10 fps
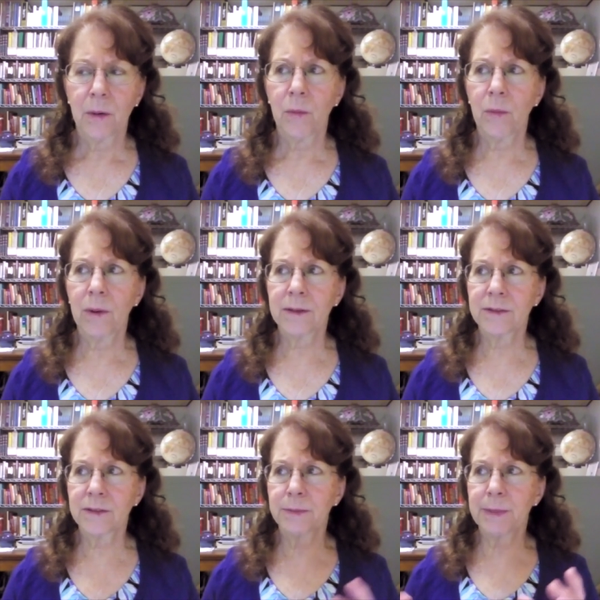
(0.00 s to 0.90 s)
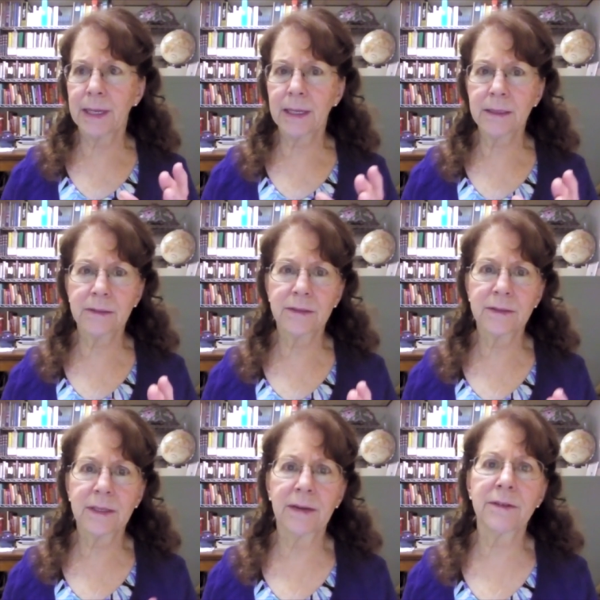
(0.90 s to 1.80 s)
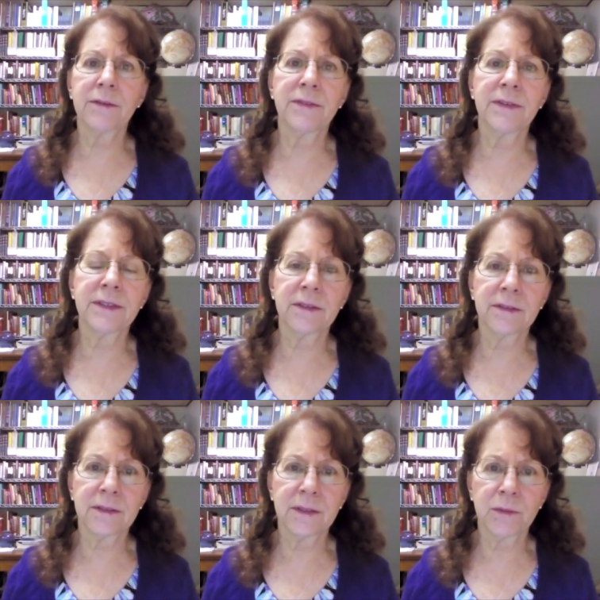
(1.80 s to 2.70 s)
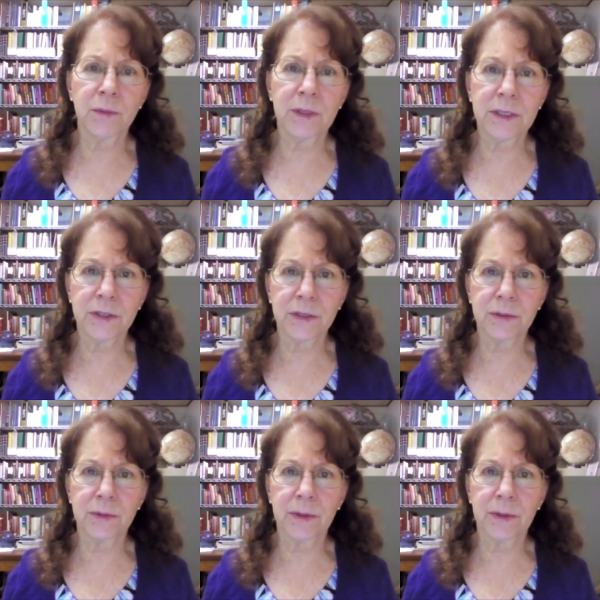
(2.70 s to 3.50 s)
was spend several visits in which